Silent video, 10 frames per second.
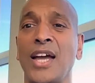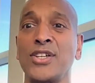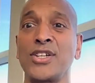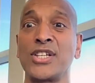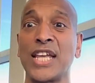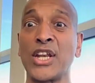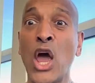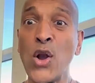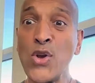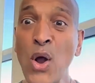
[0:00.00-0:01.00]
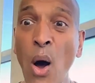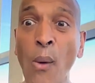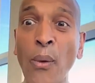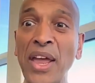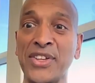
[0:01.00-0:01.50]
And she said,
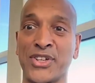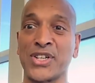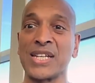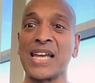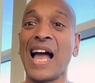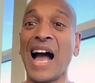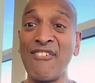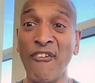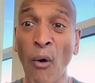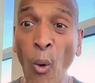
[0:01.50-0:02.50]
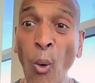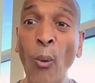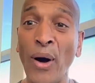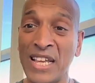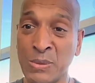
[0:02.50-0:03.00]
Norwich. I've
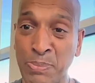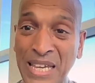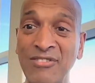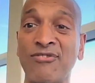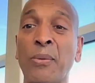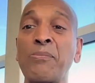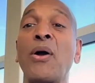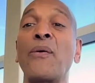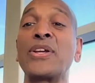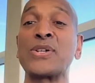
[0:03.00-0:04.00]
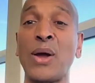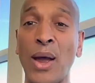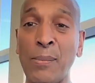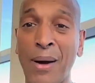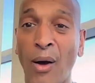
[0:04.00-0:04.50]
always been from Norwich.
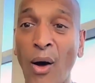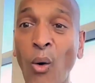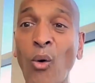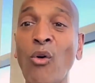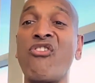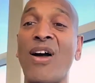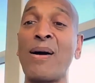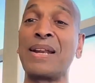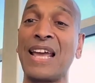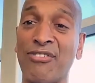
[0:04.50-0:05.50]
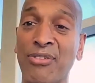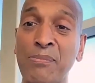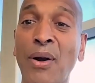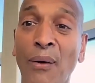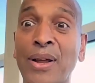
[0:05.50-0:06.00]
My whole family are
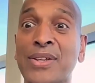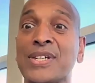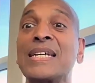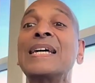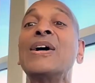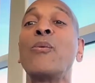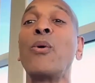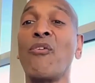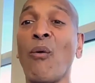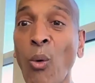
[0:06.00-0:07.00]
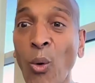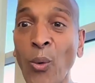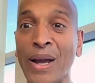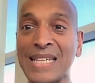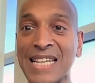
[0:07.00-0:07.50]
from Norwich. We've
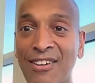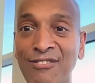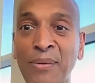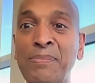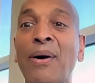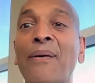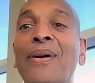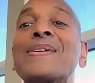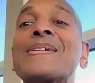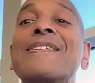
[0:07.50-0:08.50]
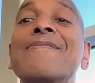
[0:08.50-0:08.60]
always come from Norwich.